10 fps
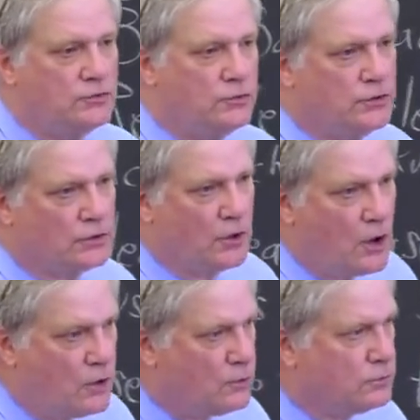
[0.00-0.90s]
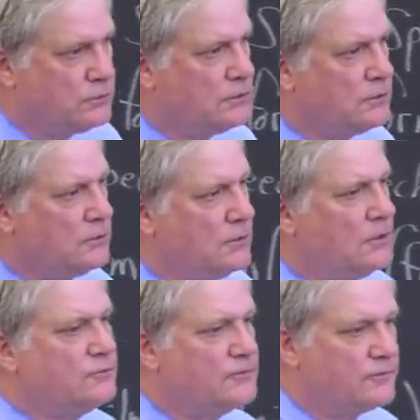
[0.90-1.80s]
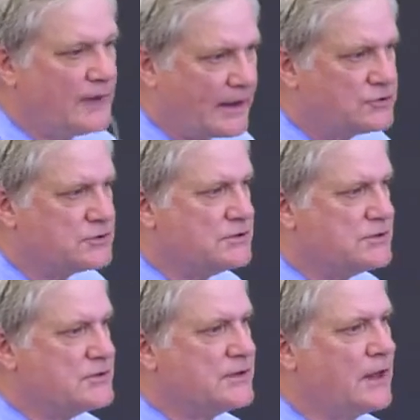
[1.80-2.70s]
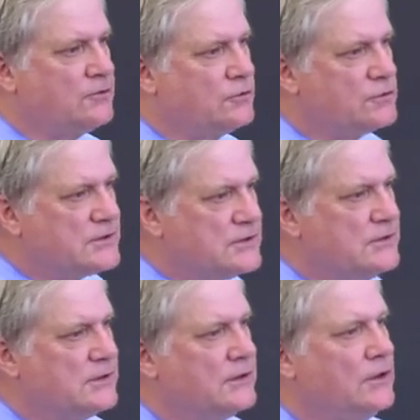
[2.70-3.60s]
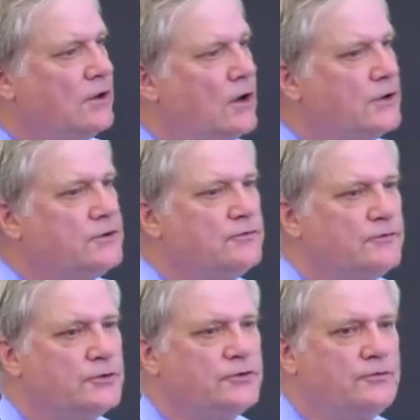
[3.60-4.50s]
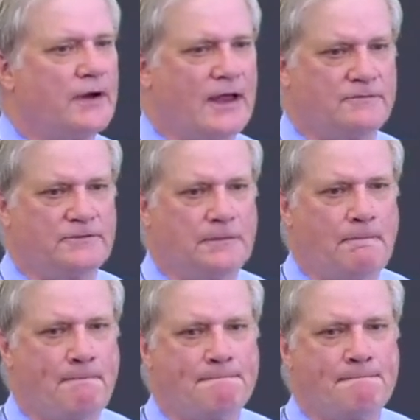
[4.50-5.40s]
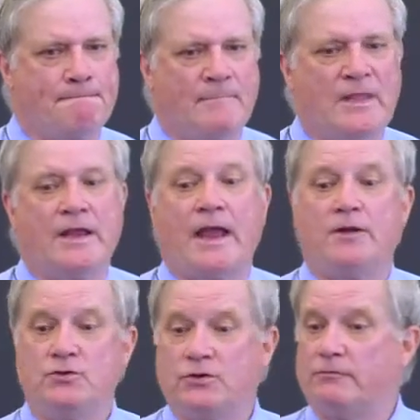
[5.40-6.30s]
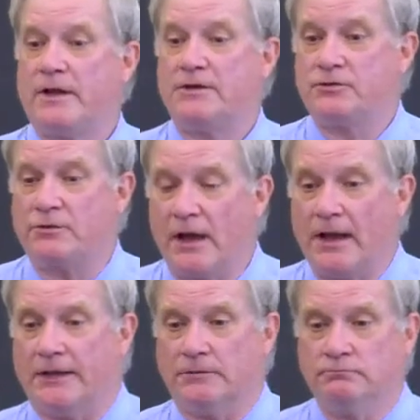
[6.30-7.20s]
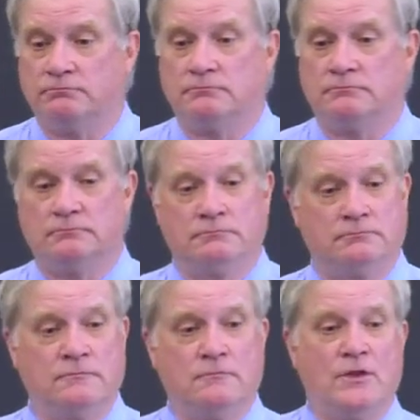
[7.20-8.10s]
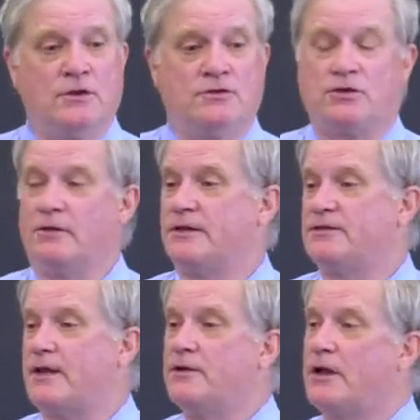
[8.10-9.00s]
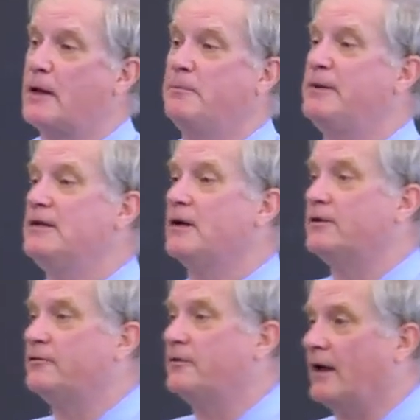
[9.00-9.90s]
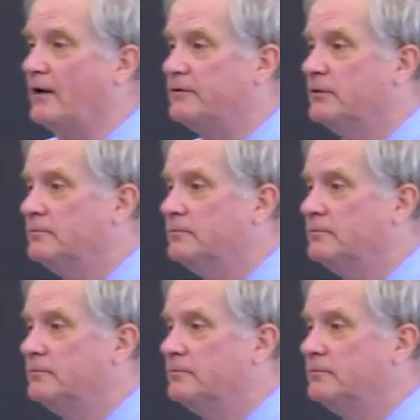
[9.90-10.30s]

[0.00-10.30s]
to your own reflections and critique on your first draft. And you can raise your grade. So let's say you got a B on the draft.